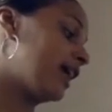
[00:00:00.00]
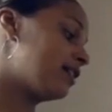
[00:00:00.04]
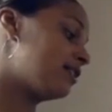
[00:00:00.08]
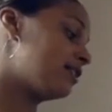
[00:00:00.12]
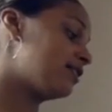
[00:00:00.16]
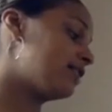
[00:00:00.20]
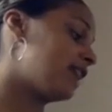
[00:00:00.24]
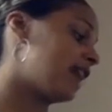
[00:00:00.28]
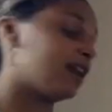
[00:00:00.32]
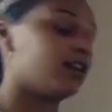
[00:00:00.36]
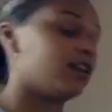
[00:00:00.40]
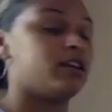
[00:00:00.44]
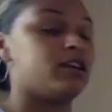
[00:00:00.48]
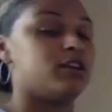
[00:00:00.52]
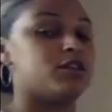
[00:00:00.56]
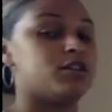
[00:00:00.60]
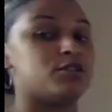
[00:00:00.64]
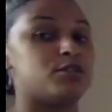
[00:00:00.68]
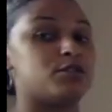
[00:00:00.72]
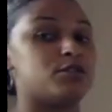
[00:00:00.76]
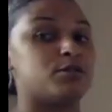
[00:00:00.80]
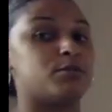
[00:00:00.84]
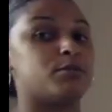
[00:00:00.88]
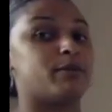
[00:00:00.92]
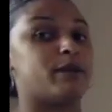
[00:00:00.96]
technically her
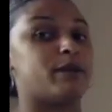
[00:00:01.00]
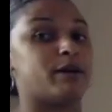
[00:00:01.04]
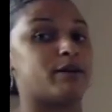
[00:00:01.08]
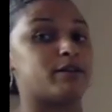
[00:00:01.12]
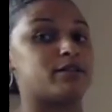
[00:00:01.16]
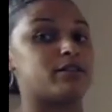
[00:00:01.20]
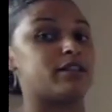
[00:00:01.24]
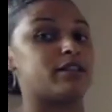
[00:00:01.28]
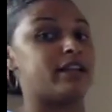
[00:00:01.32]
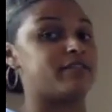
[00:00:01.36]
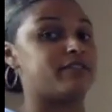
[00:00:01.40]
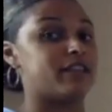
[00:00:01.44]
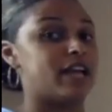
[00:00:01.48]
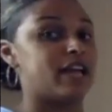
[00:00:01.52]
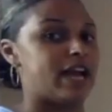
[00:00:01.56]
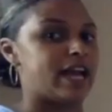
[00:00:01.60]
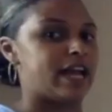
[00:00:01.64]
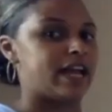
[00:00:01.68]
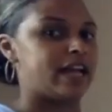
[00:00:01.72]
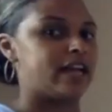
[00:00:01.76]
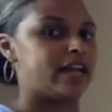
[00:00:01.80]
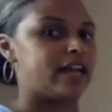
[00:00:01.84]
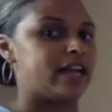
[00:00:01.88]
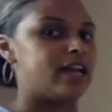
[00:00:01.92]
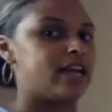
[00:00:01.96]
superpowers are like
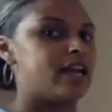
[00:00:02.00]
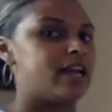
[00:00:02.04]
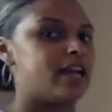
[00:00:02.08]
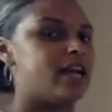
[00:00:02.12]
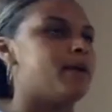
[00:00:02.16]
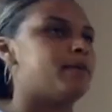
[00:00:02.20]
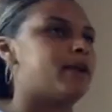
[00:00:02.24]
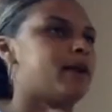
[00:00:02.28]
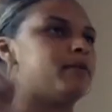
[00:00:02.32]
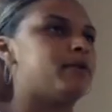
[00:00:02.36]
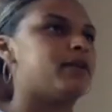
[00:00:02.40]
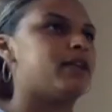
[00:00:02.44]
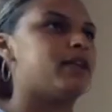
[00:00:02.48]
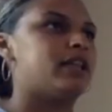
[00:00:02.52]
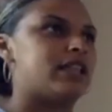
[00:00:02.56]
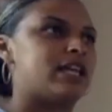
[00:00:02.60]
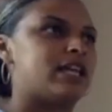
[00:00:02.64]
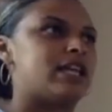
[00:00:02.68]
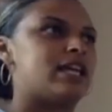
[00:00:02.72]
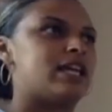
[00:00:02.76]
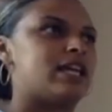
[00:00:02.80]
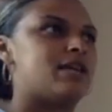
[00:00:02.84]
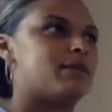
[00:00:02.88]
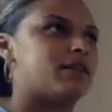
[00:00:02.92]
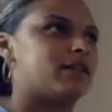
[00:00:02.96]
flying, but I'm really
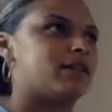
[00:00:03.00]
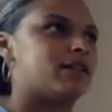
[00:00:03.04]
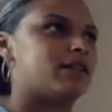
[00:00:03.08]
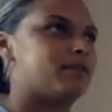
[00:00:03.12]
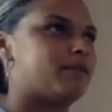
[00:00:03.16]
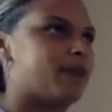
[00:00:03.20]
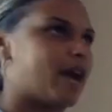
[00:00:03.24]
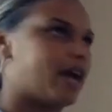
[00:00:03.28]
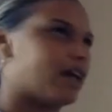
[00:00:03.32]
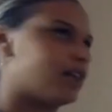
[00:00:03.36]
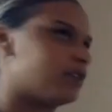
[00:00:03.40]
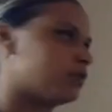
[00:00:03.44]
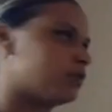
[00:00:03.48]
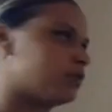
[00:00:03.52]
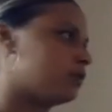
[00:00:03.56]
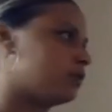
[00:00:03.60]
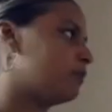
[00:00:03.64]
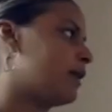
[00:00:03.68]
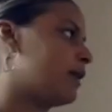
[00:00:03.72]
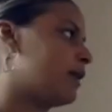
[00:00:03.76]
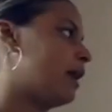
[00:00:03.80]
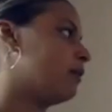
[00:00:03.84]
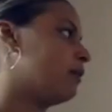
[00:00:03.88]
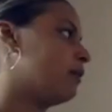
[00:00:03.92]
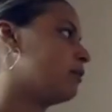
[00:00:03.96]
thinking about the magical
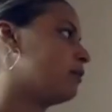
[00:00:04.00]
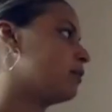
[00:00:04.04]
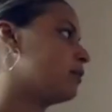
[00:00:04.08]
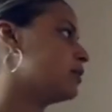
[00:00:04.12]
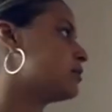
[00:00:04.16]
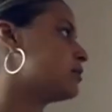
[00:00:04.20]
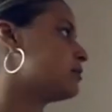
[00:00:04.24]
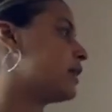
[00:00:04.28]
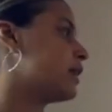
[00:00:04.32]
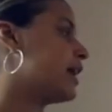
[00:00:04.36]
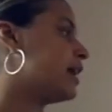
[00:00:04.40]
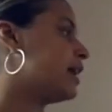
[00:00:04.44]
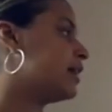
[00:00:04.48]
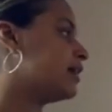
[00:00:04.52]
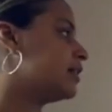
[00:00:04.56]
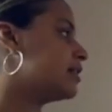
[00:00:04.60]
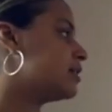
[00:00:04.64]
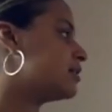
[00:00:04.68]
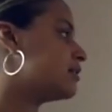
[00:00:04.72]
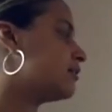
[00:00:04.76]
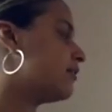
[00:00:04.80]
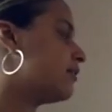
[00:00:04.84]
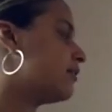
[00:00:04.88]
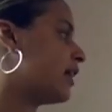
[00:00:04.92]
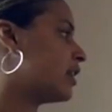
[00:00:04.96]
powers, right, in
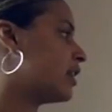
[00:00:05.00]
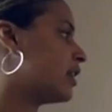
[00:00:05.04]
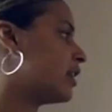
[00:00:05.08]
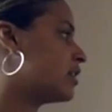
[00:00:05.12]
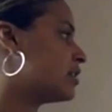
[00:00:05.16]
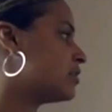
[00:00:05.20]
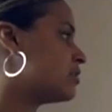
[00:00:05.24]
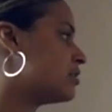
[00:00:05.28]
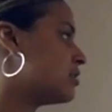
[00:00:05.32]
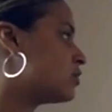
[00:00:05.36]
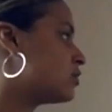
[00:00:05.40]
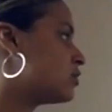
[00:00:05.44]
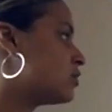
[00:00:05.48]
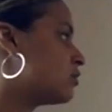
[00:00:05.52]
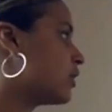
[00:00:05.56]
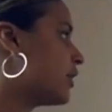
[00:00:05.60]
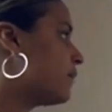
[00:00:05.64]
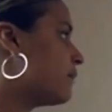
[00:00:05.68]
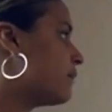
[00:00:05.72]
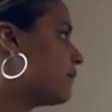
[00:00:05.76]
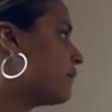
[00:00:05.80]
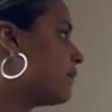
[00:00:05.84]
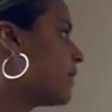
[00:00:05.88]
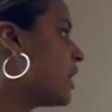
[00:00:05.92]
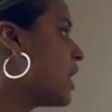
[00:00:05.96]
this fantasy story.
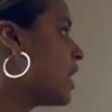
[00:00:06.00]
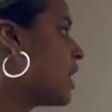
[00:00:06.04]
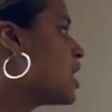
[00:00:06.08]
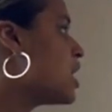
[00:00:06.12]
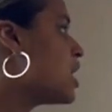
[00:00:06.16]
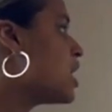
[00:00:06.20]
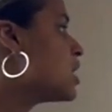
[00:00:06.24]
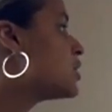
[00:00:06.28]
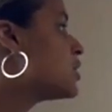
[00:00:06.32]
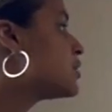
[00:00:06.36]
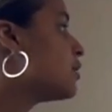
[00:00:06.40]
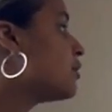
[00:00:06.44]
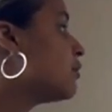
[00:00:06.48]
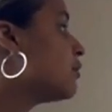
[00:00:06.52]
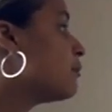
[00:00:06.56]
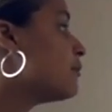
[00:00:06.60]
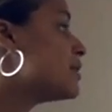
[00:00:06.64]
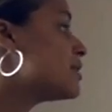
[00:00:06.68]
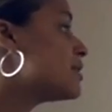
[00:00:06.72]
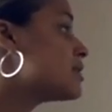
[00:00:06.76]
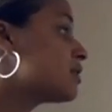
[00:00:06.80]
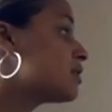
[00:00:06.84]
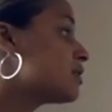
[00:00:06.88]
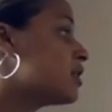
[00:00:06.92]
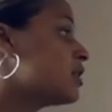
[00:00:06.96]
So
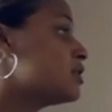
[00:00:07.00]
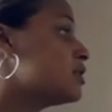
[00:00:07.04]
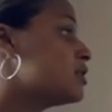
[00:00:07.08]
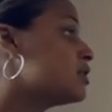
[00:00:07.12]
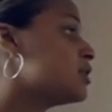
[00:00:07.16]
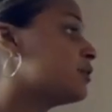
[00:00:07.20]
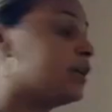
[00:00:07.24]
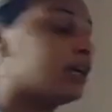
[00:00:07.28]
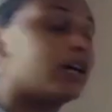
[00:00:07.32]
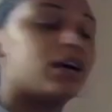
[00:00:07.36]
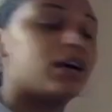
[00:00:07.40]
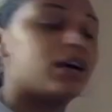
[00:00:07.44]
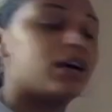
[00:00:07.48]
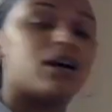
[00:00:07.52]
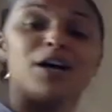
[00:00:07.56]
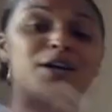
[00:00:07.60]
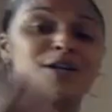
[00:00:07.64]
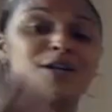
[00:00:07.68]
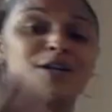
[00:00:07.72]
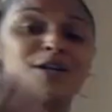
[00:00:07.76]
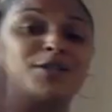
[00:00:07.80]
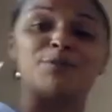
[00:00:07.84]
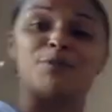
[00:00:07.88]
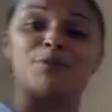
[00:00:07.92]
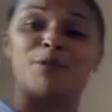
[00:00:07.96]
Miss Gardonia, our
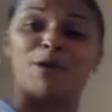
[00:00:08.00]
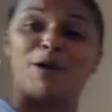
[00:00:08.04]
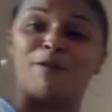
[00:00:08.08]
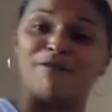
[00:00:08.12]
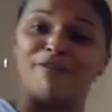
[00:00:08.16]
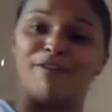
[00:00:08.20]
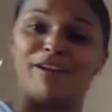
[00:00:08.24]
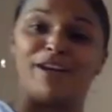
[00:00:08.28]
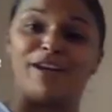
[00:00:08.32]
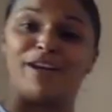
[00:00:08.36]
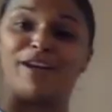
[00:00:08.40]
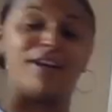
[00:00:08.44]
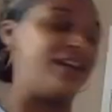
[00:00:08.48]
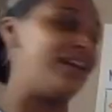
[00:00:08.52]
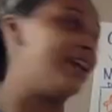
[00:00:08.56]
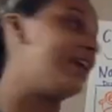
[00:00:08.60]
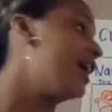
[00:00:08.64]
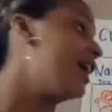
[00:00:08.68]
swamp fairy,